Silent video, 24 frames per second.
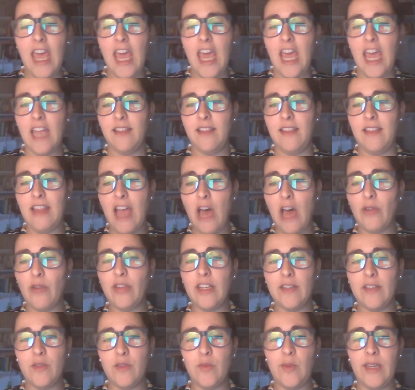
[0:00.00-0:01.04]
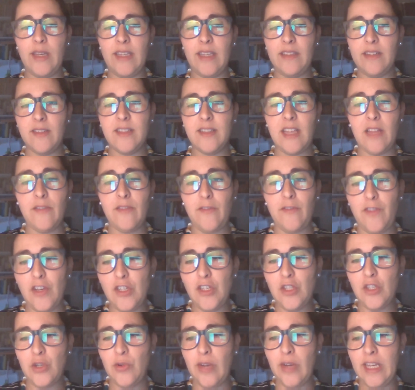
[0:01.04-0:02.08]
And now that we understand
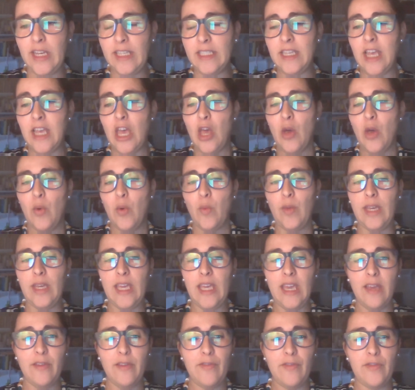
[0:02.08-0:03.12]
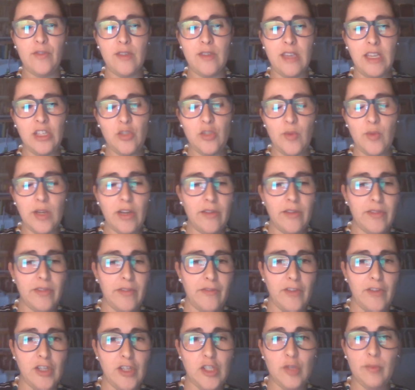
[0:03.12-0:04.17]
fisheries, we gave each one of the
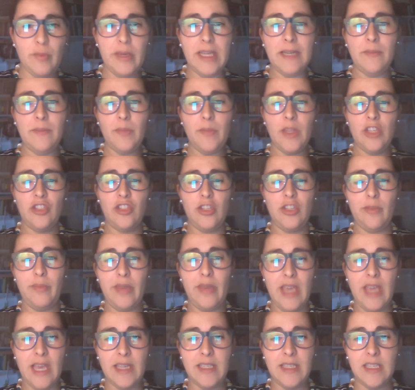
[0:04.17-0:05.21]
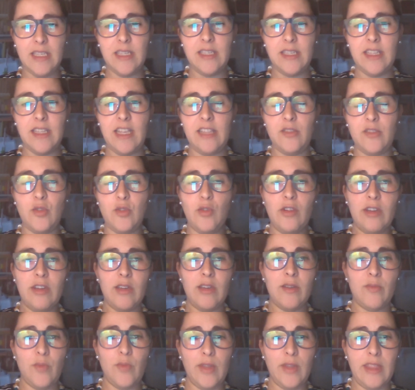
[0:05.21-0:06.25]
fishermen GPSs they took
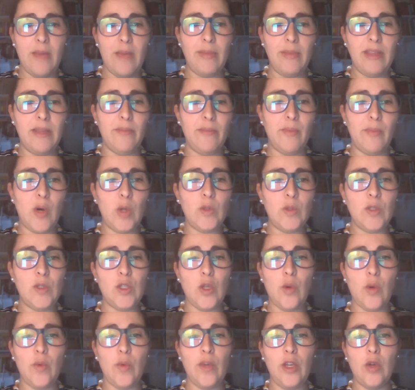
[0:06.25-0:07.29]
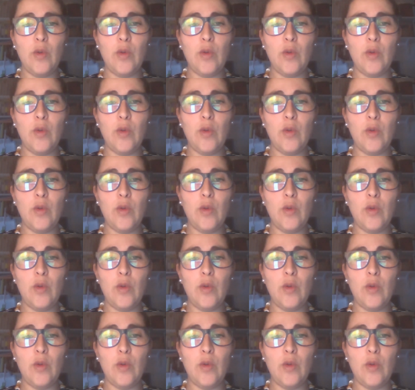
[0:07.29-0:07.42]
with them in the boat, so we